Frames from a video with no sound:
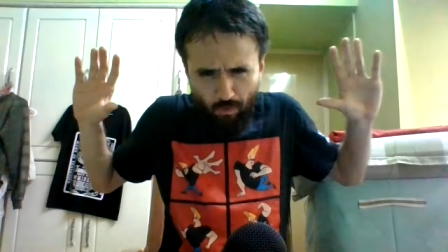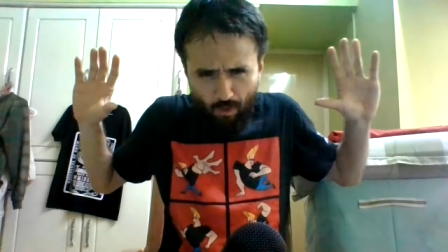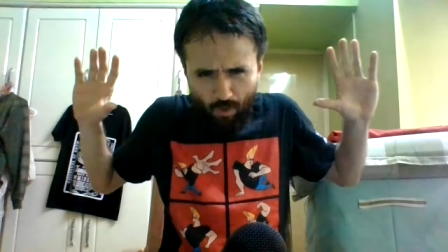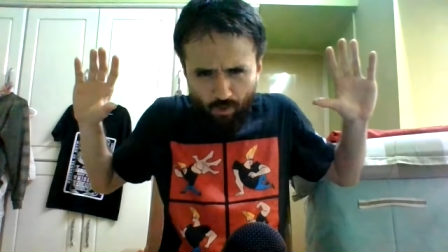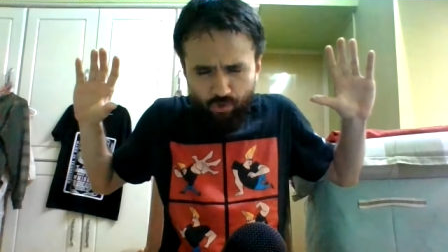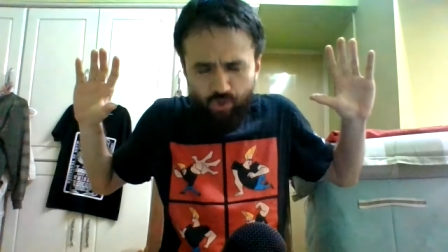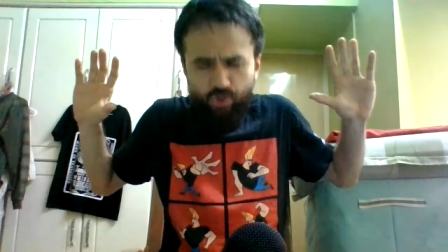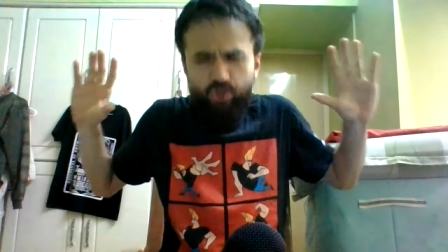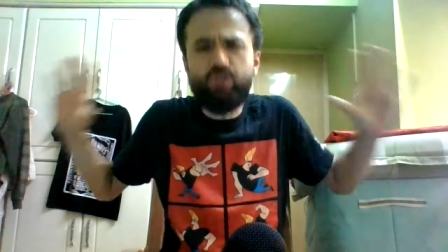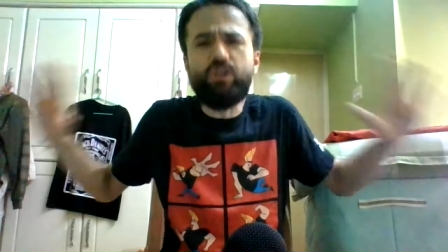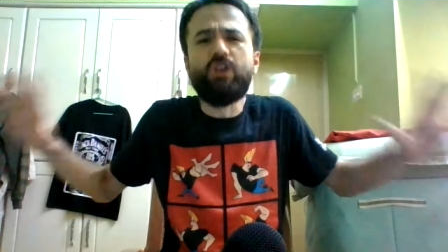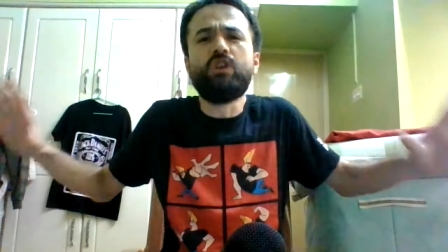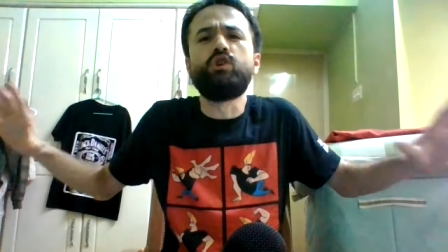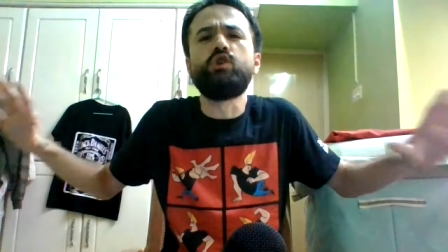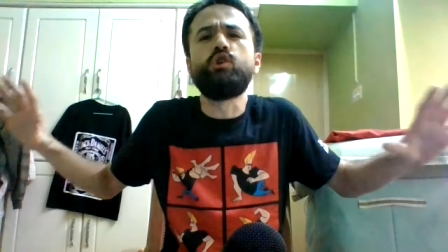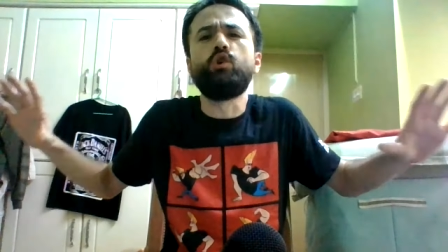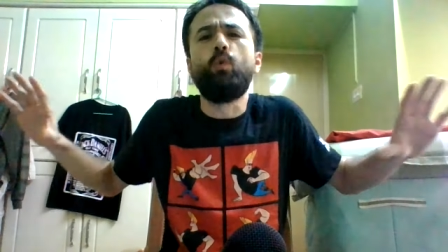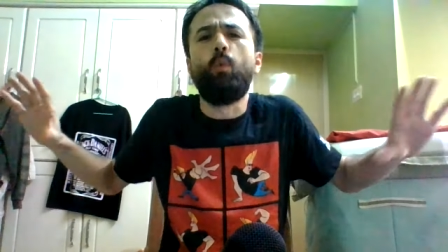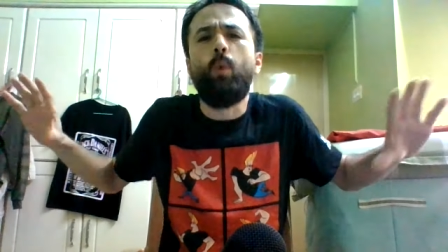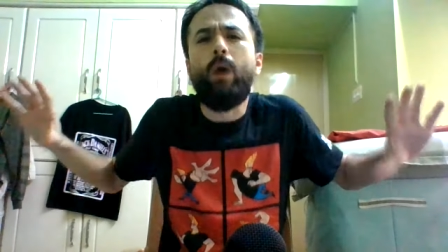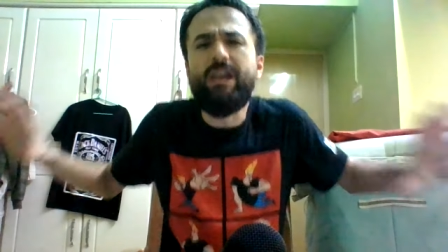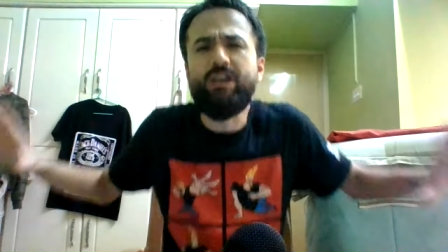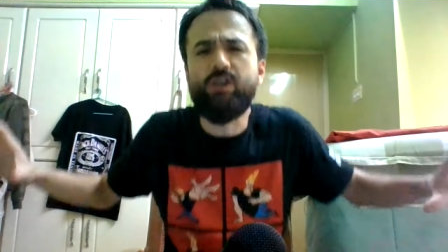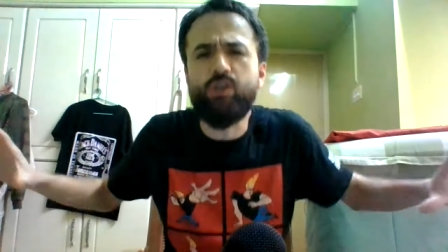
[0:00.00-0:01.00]

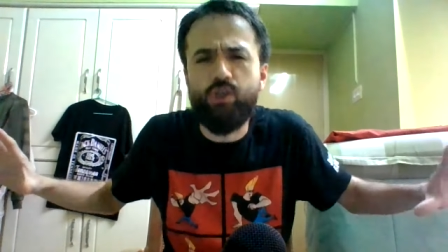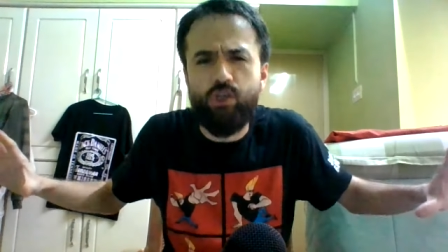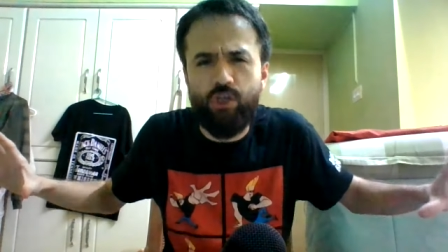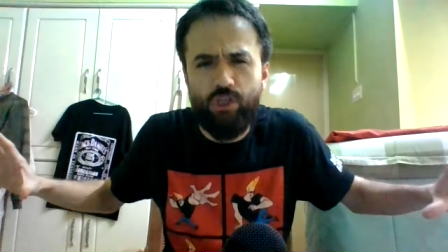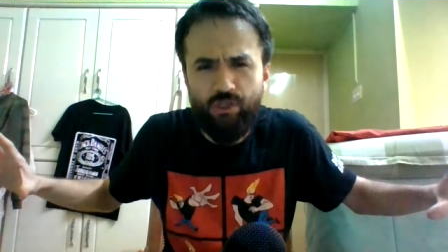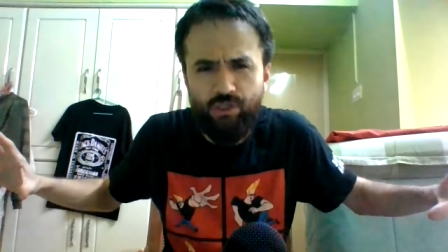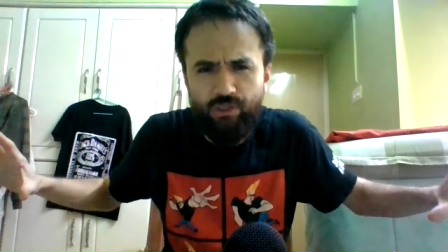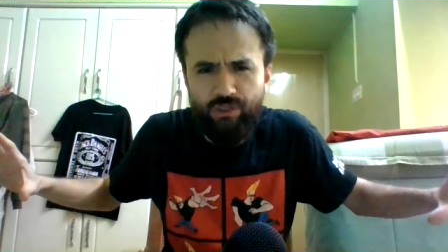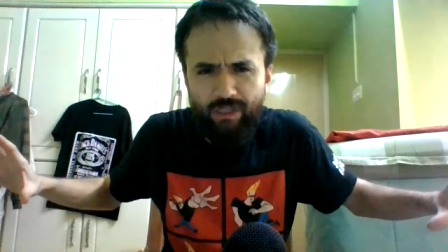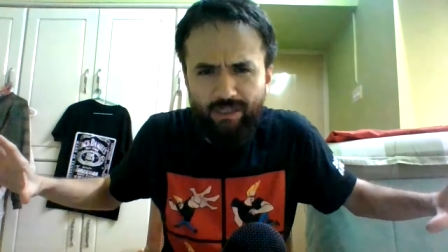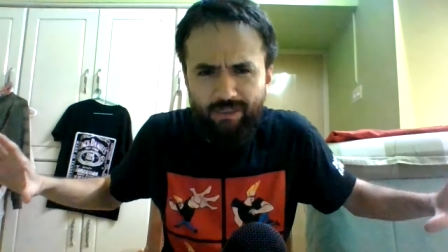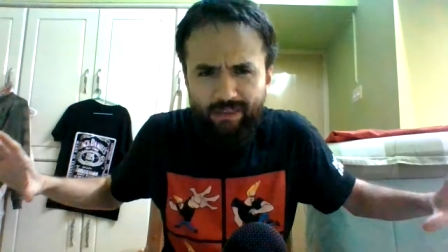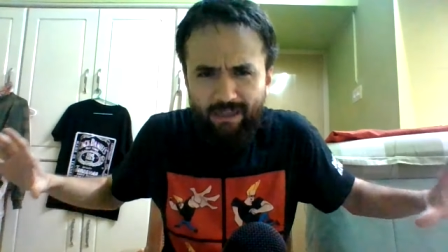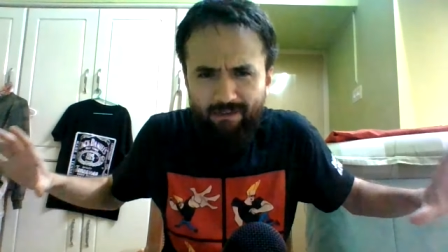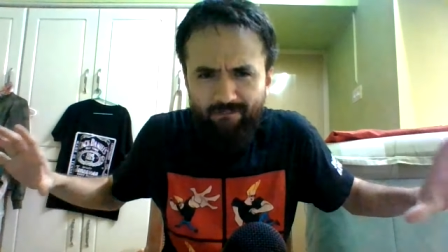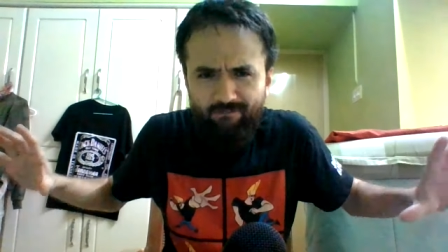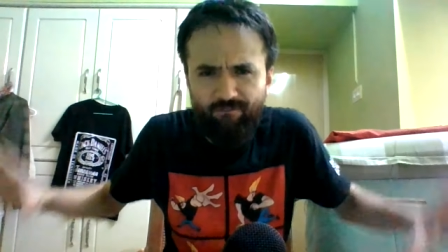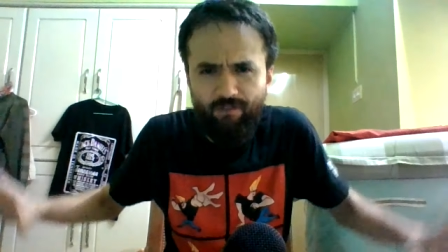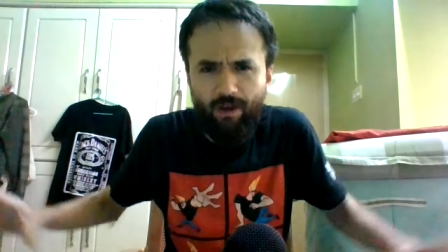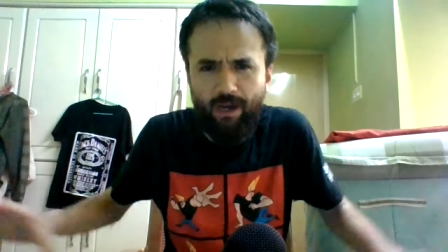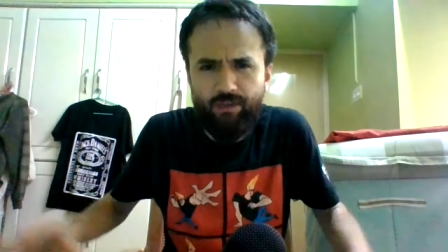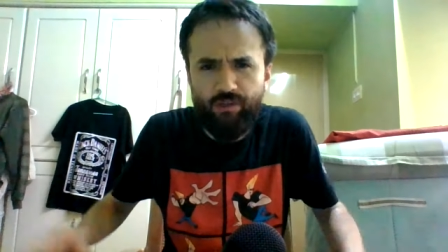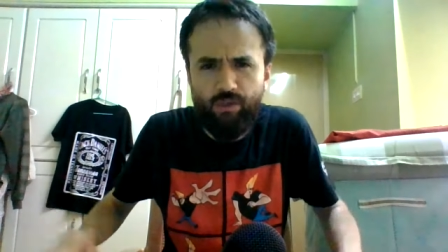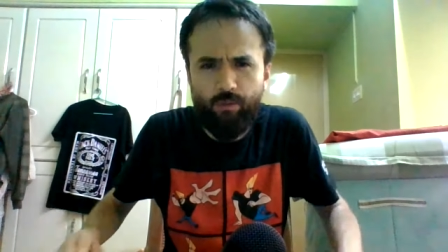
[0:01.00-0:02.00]
situations that they
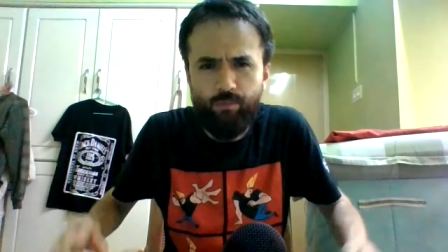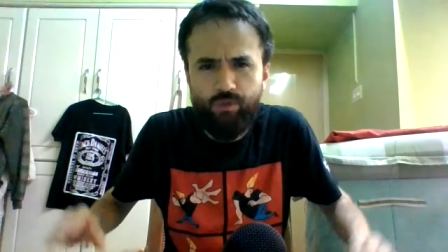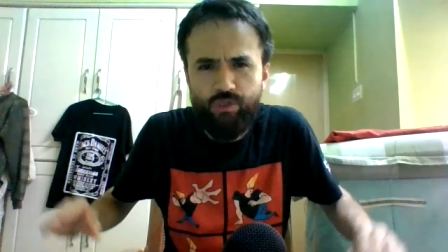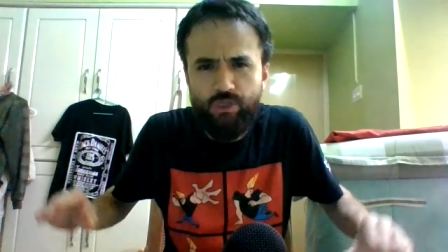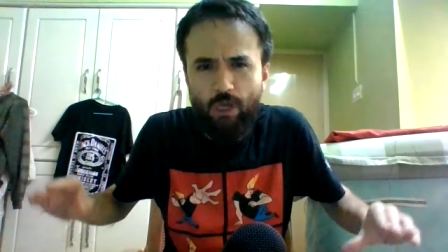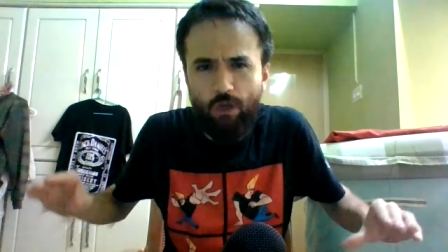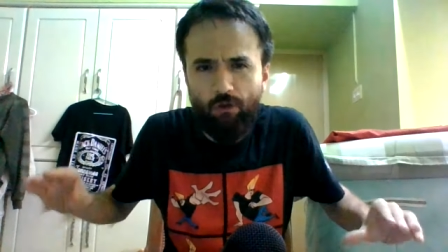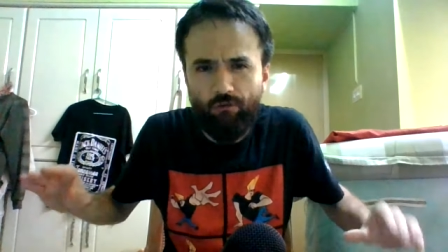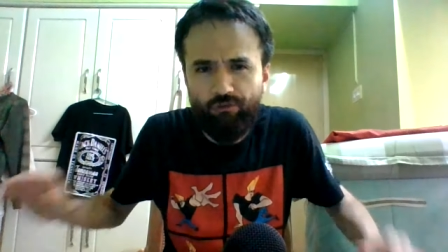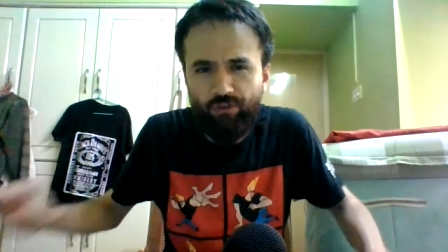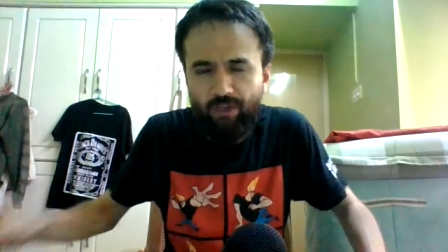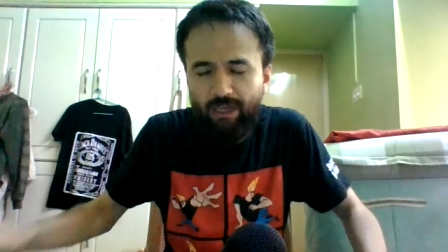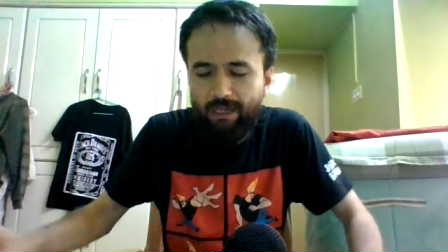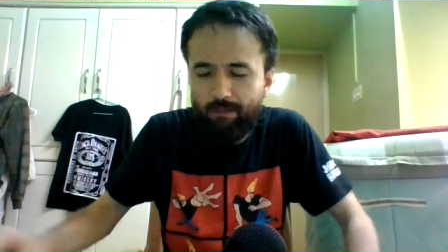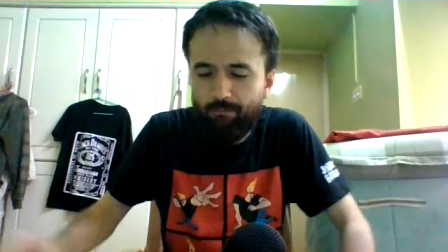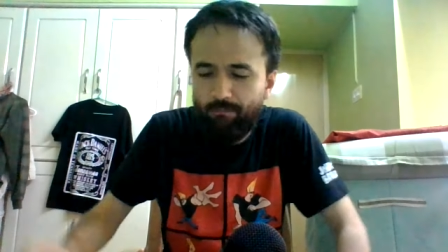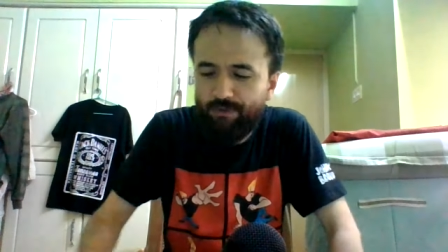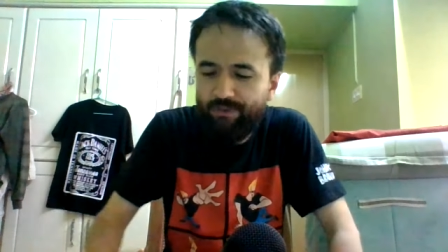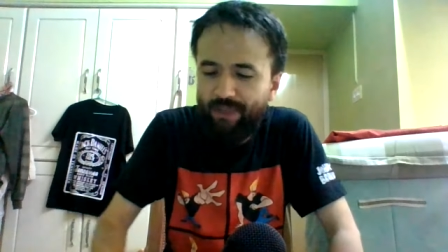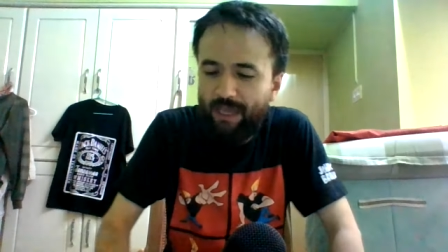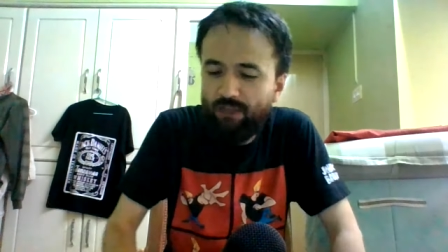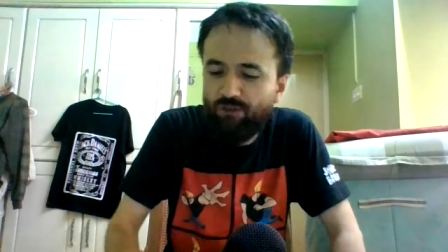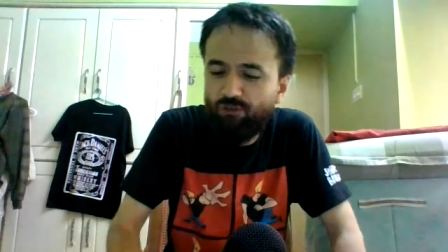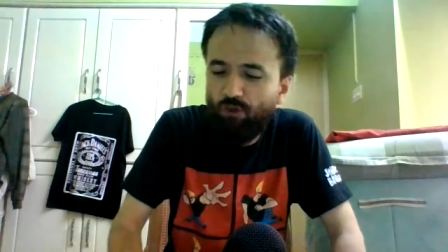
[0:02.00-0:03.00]
find themselves in,
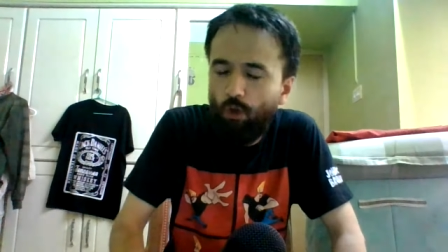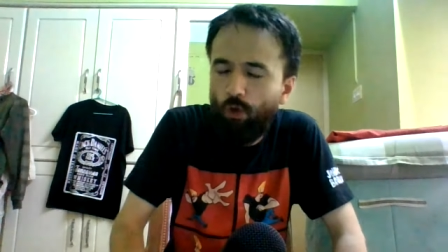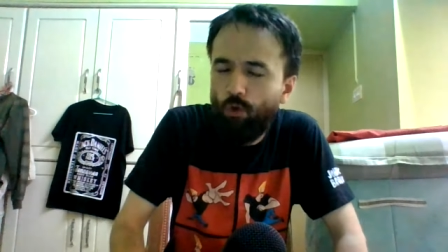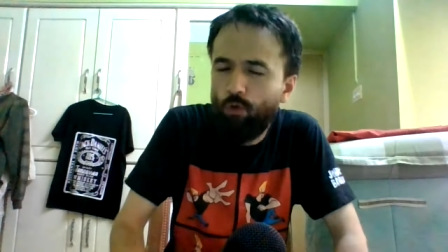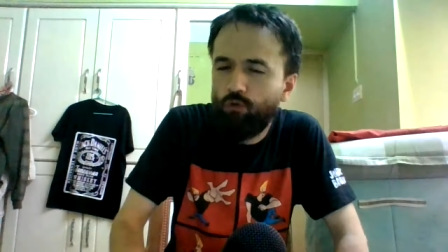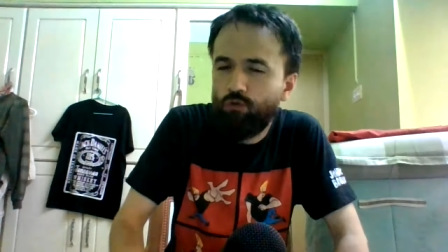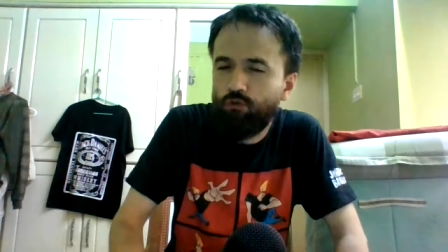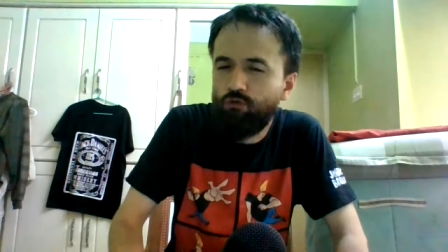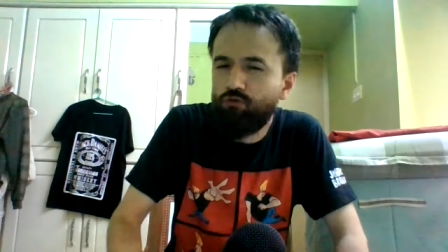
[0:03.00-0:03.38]
but that's all